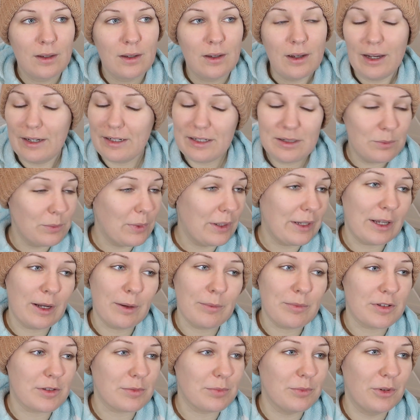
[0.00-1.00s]
I didn't wake
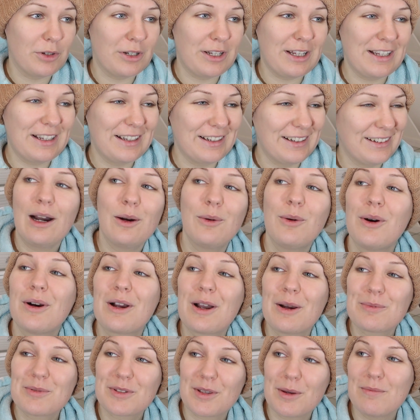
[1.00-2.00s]
up this morning. I
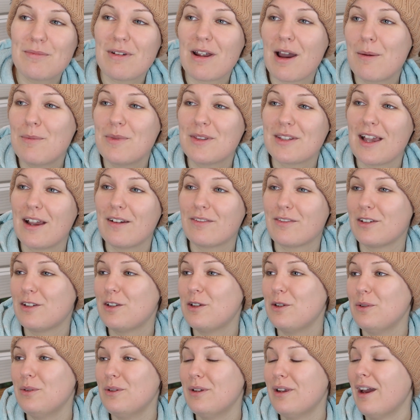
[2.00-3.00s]
woke up sometime this
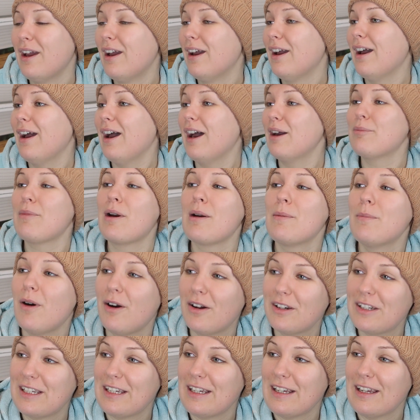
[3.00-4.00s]
afternoon and my
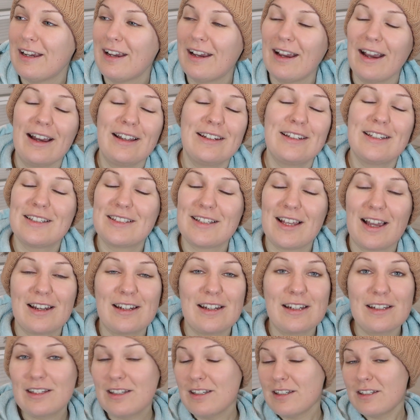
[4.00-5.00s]
body had
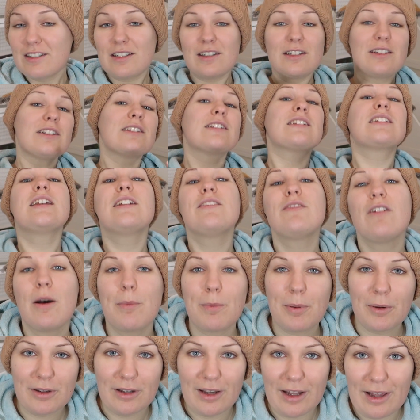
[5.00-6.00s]
decided to just give
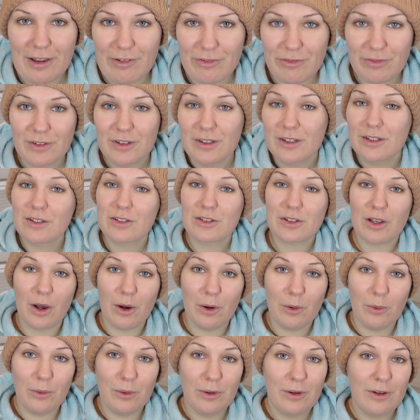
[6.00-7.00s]
up on life.
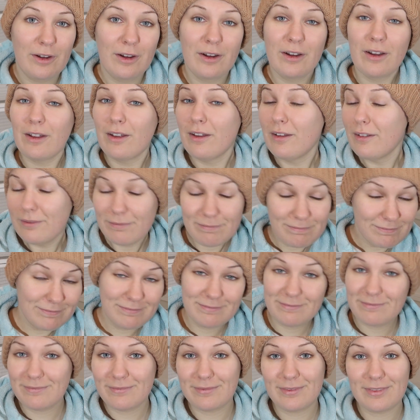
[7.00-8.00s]
So
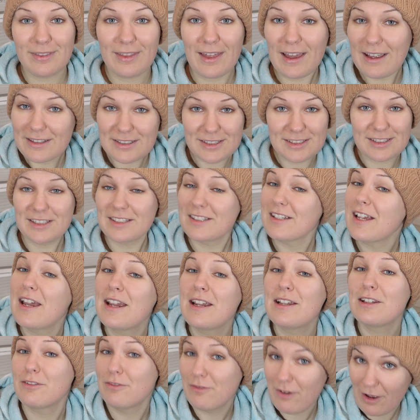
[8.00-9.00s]
that's
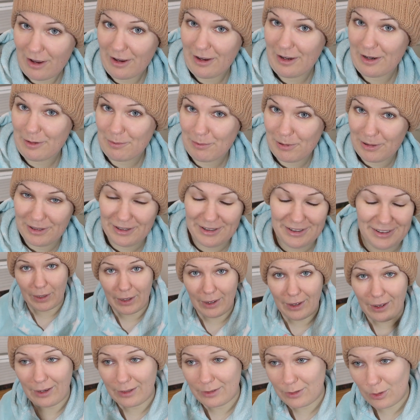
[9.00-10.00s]
today's vibe.
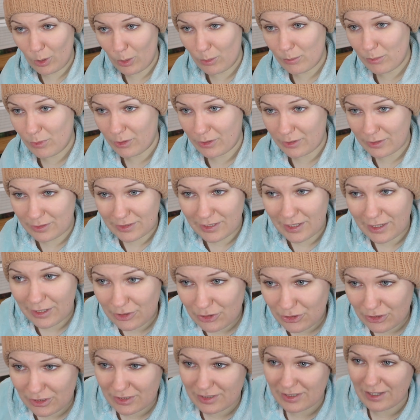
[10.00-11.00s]
But I know I'm not
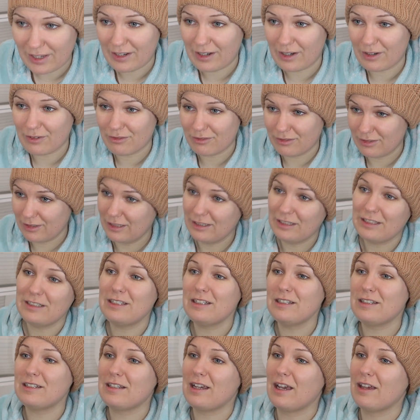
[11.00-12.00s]
contagious and I really
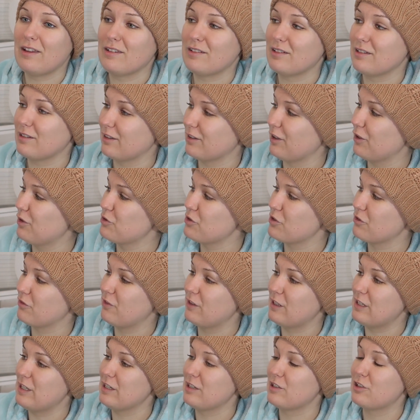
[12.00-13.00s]
need to get this enclosure
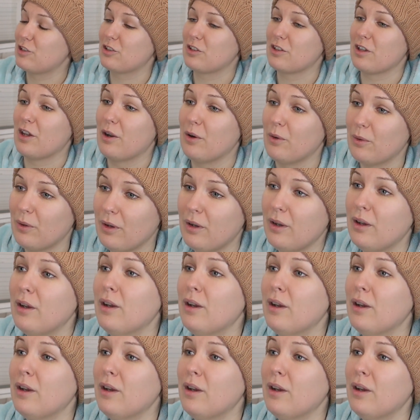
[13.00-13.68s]
finished, so